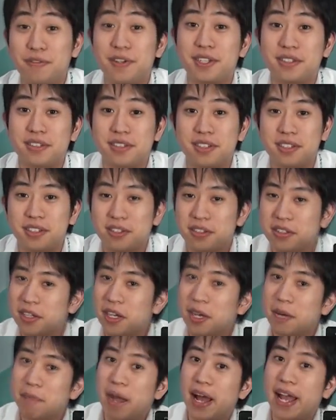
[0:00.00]
fix this
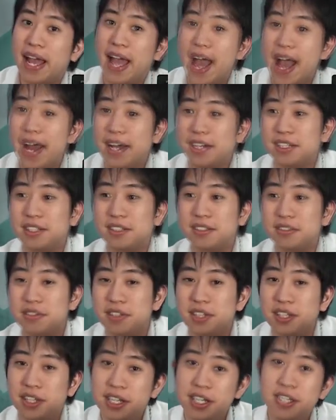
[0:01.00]
by adding
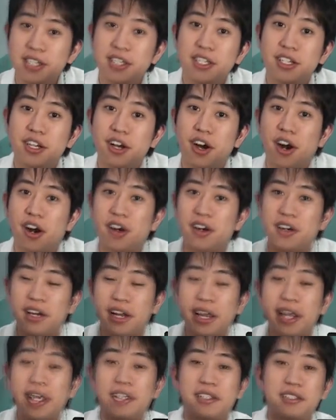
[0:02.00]
the
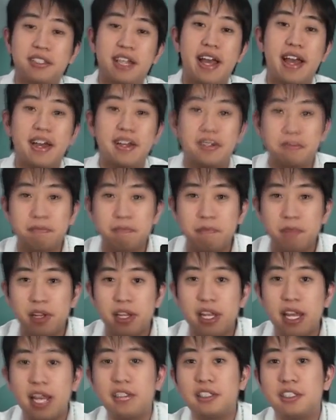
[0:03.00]
EDR-810.
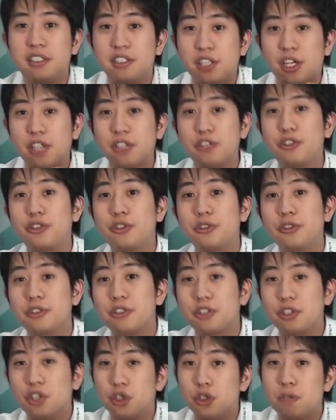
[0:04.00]
An industrial
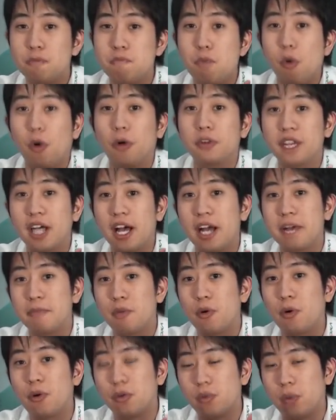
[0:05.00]
secure
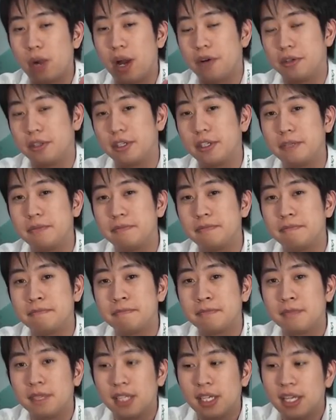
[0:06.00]
multi-port router.
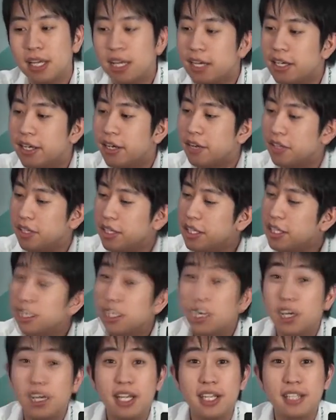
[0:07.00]
Now, the
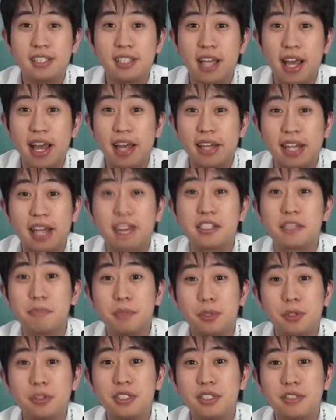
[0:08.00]
EDR-810 has a
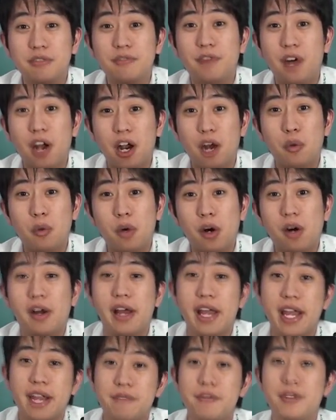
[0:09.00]
built-in firewall
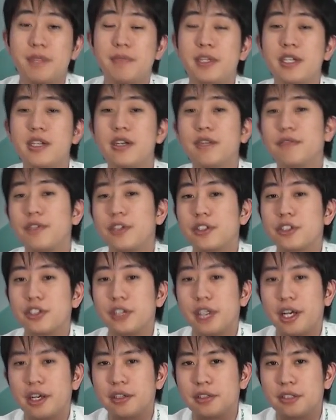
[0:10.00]
and VPN
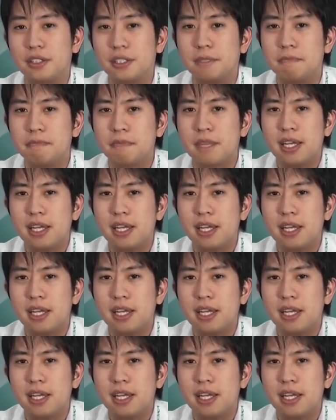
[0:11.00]
functionality.